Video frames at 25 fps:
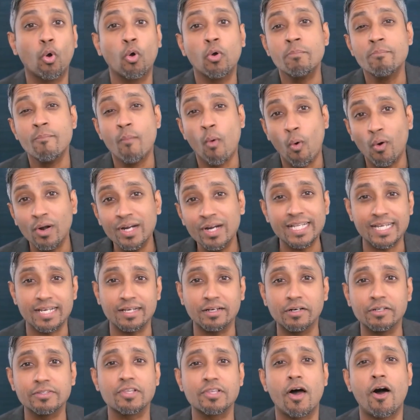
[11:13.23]
or more
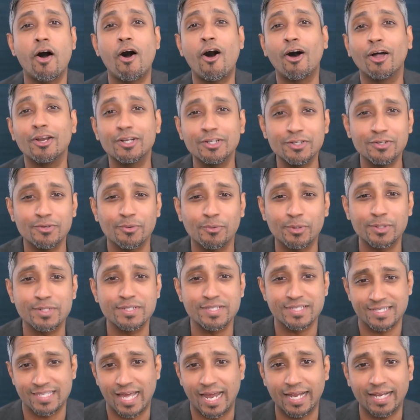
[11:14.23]
deals on your
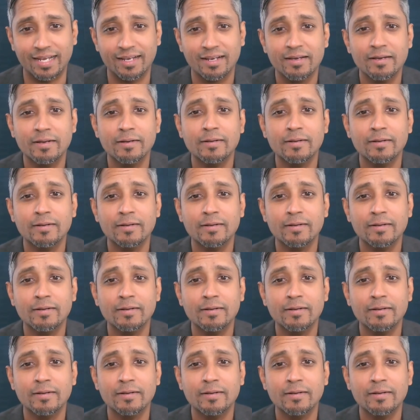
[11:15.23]
site.